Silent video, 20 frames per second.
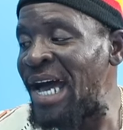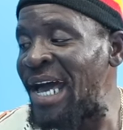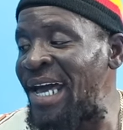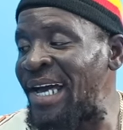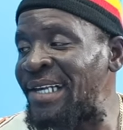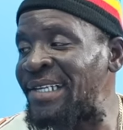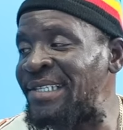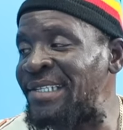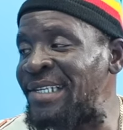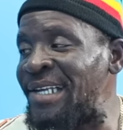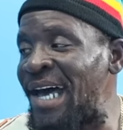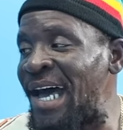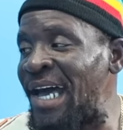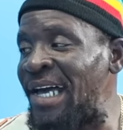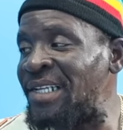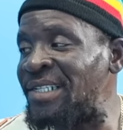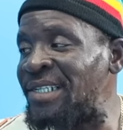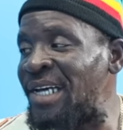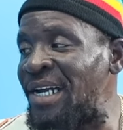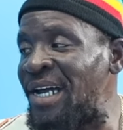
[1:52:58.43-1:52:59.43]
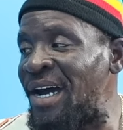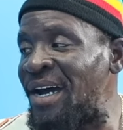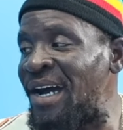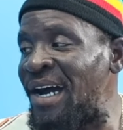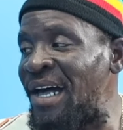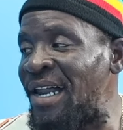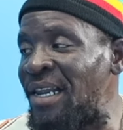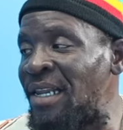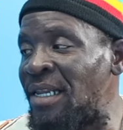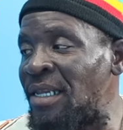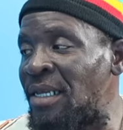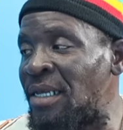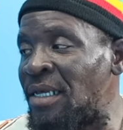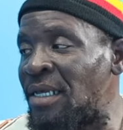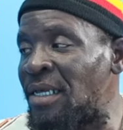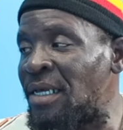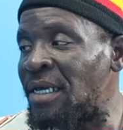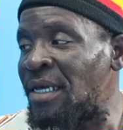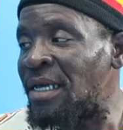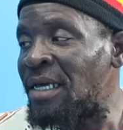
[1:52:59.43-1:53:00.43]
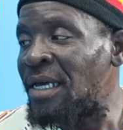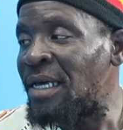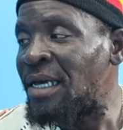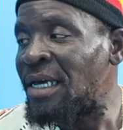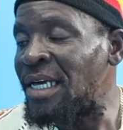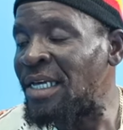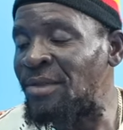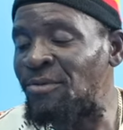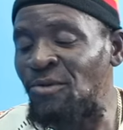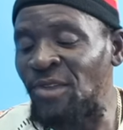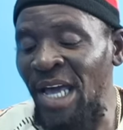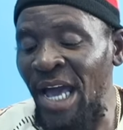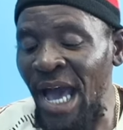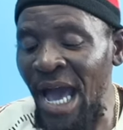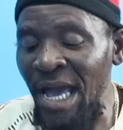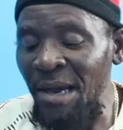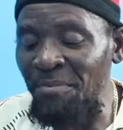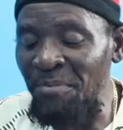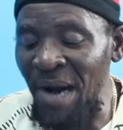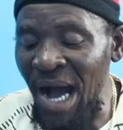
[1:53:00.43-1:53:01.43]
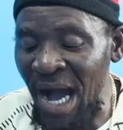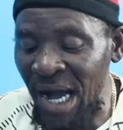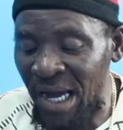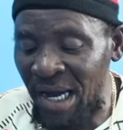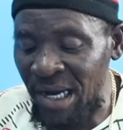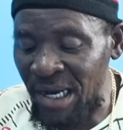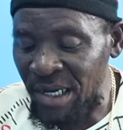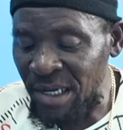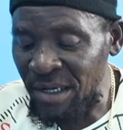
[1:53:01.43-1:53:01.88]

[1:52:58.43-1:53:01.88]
ex night general. It there back.